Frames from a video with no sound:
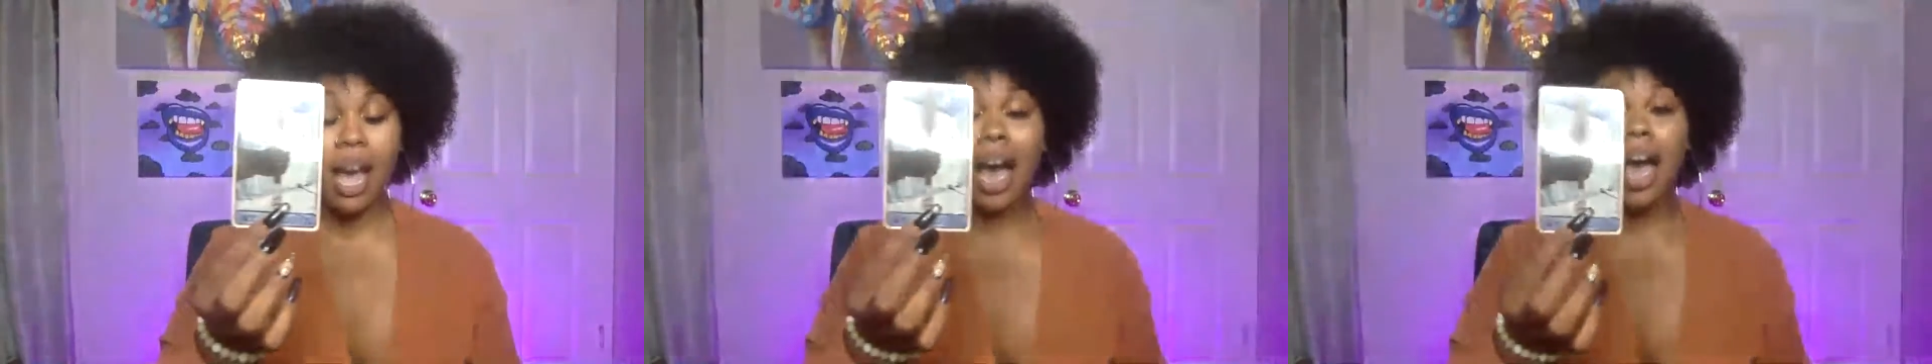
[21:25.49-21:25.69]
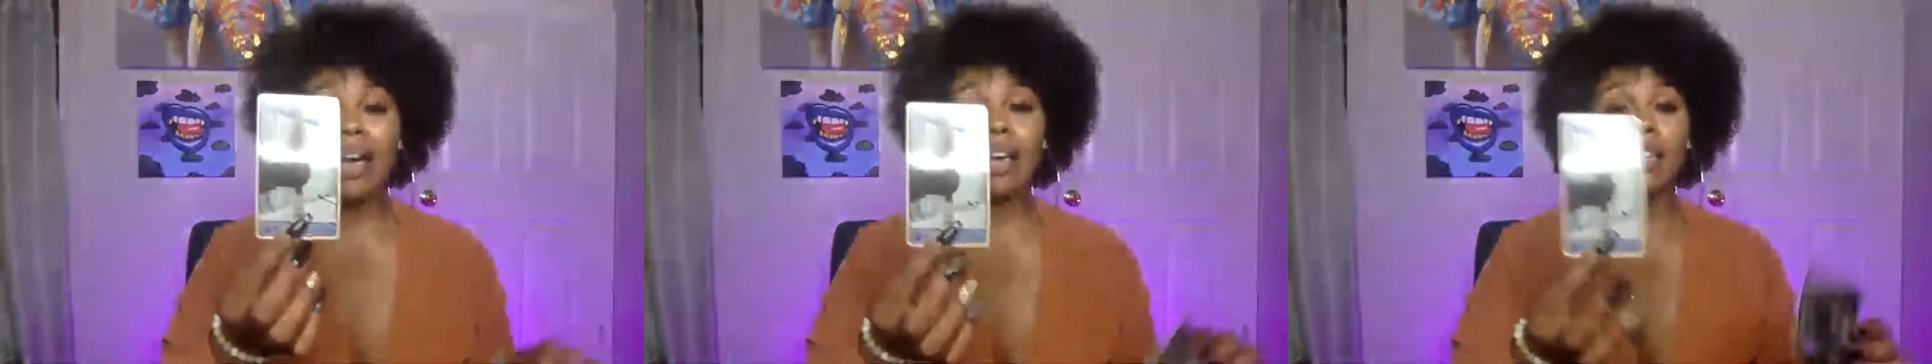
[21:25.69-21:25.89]

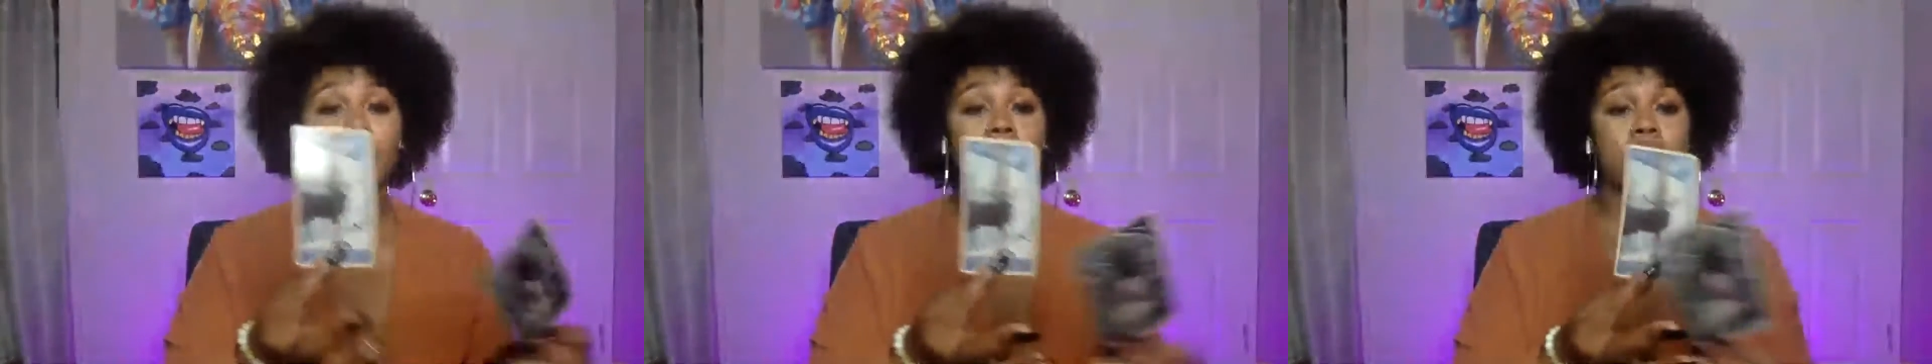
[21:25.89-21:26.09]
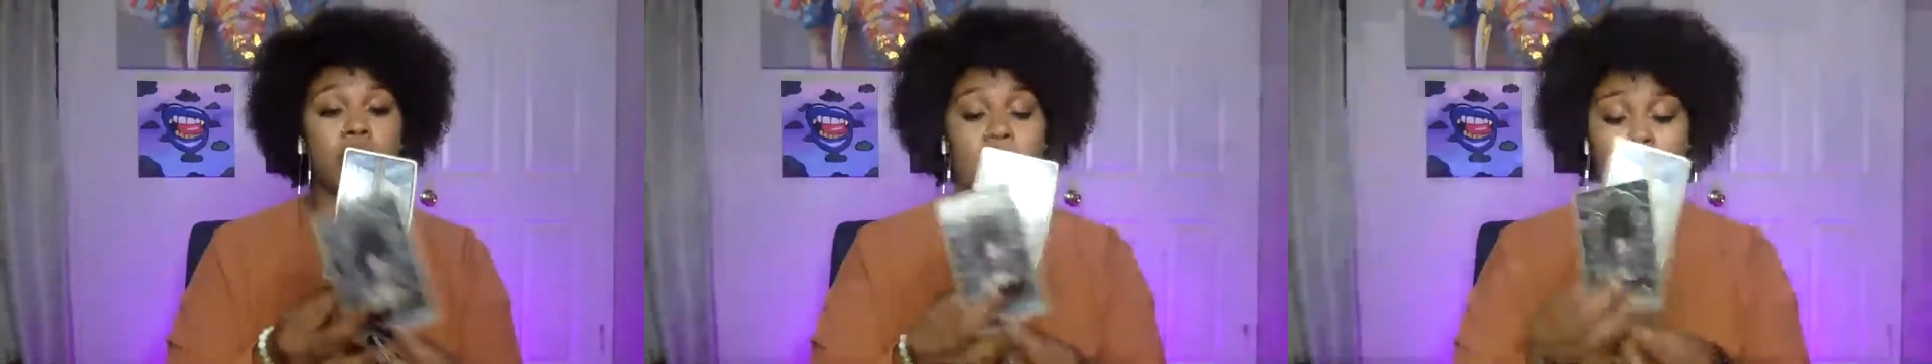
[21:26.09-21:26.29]
I get
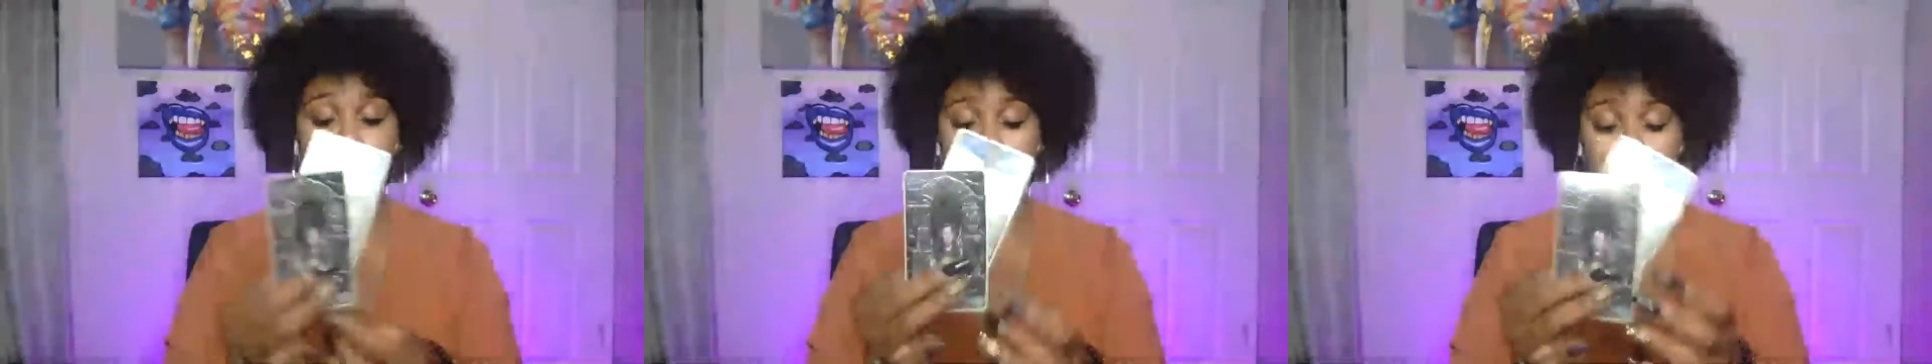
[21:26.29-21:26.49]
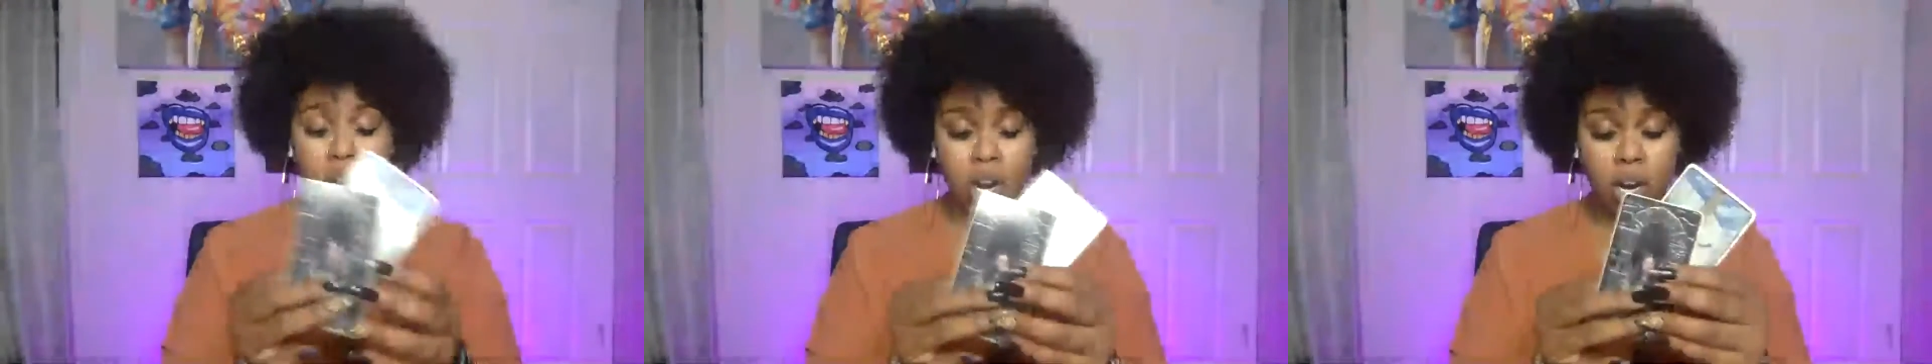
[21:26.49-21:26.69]
the
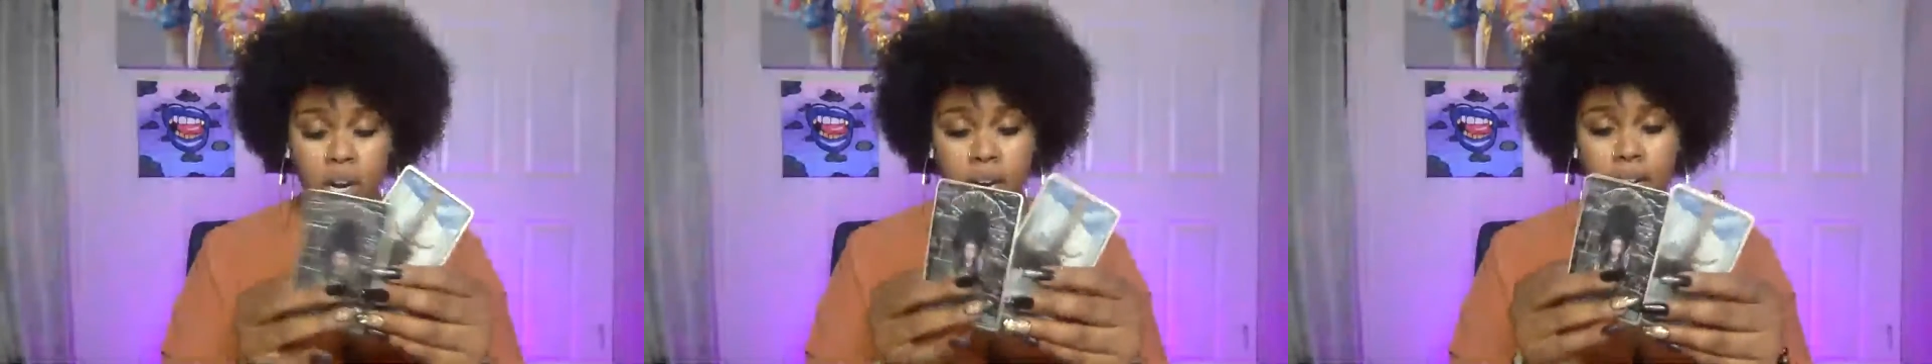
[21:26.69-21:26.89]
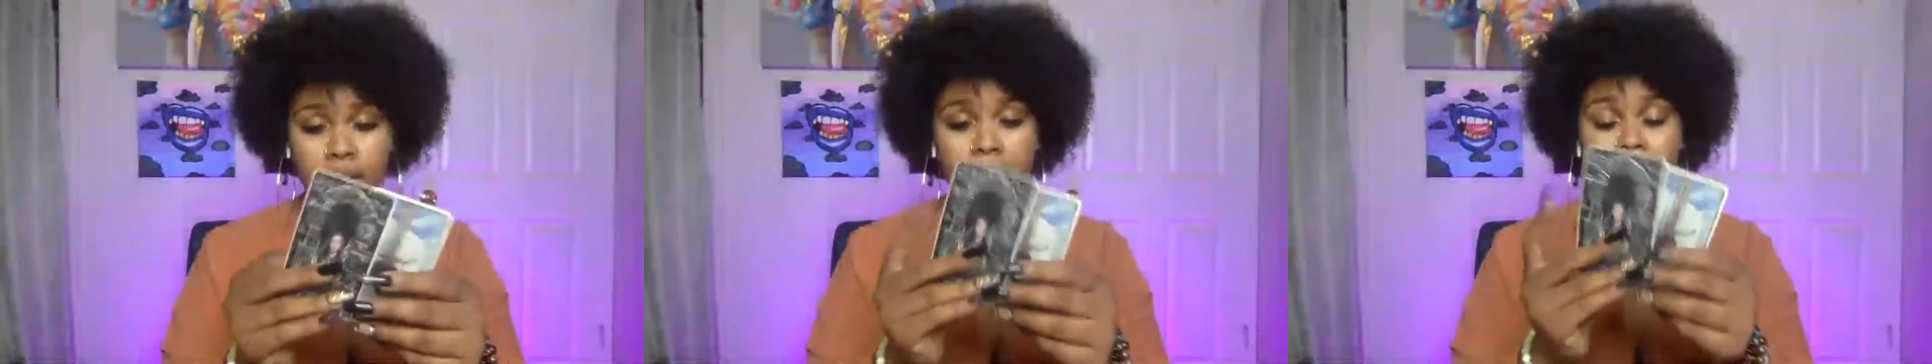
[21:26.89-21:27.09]
Star
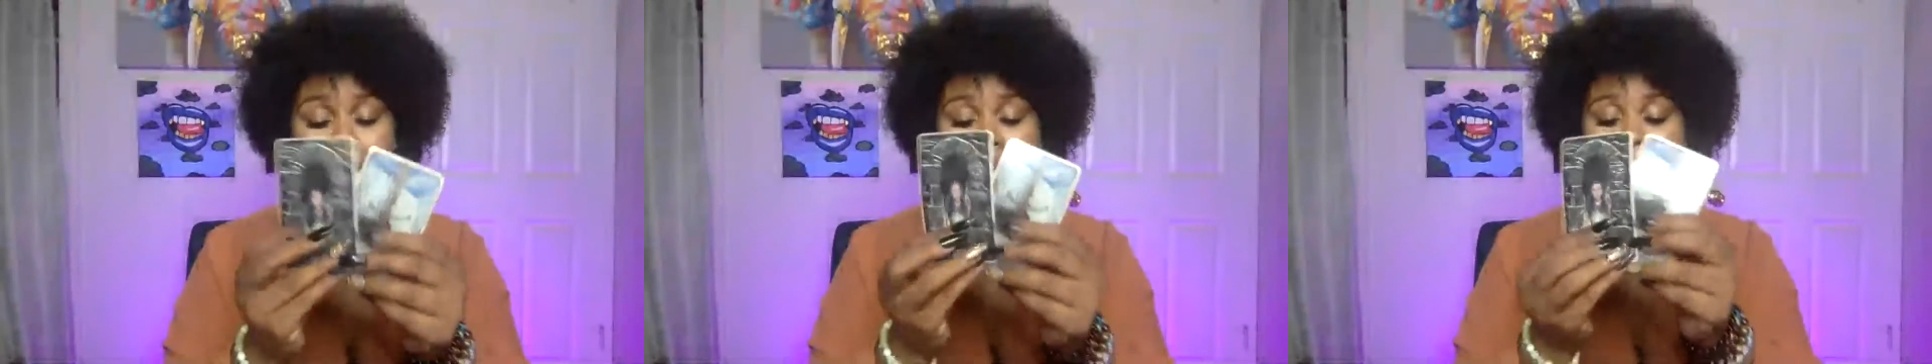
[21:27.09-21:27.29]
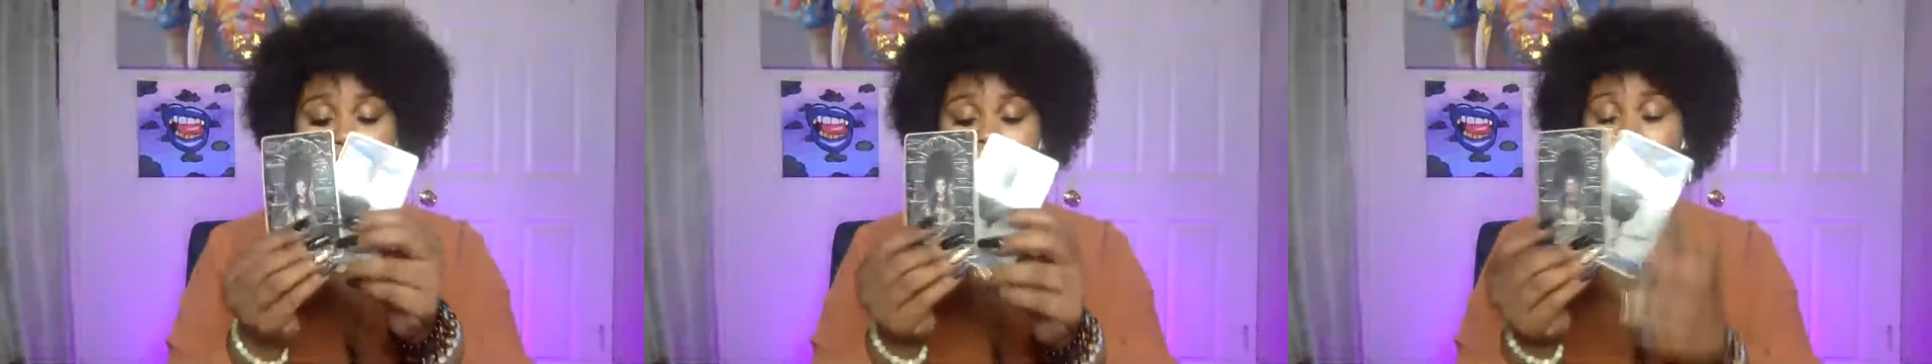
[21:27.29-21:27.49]
card,
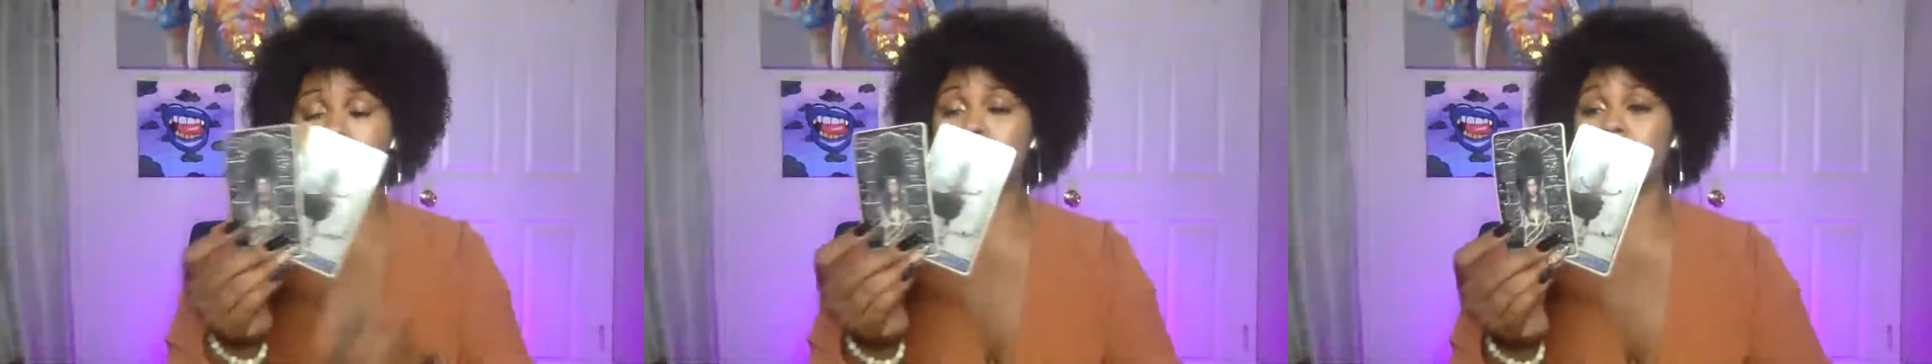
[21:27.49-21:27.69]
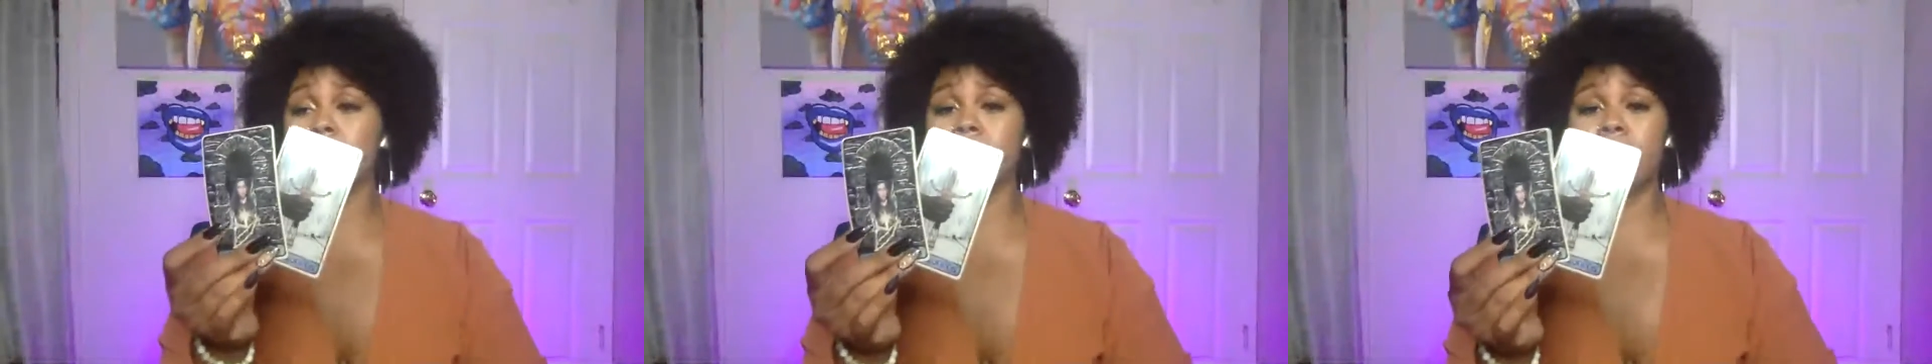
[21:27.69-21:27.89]
and I
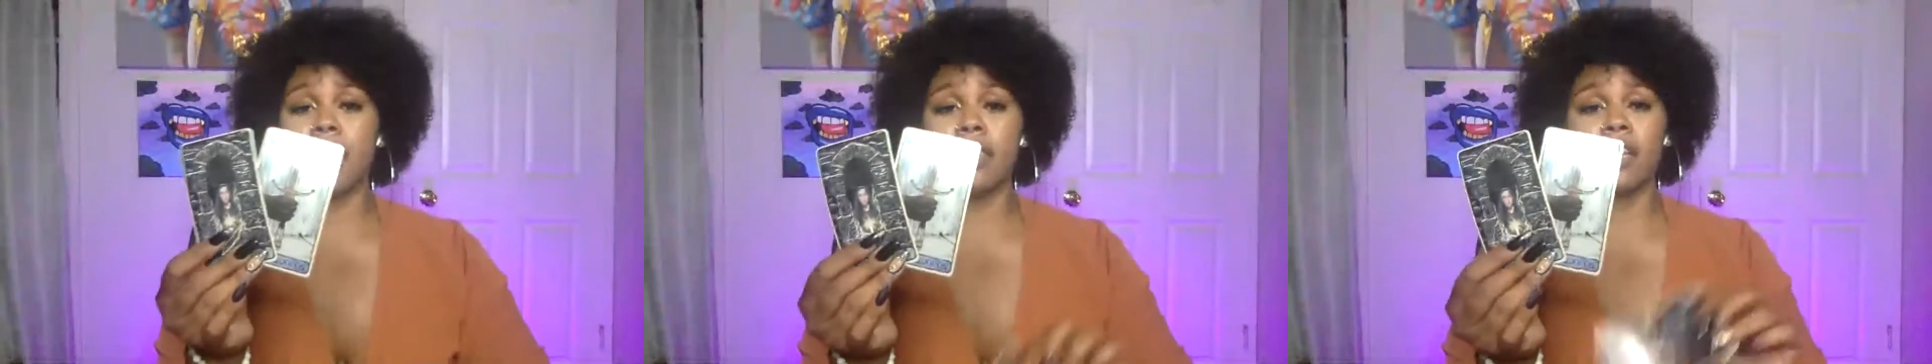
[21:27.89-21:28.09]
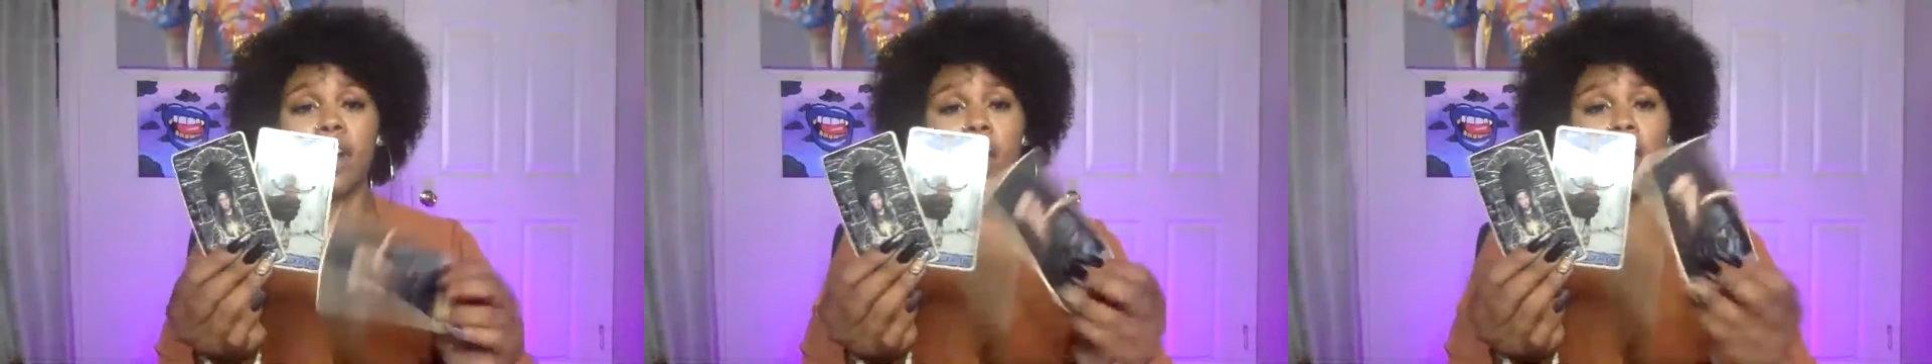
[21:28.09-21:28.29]
get the Death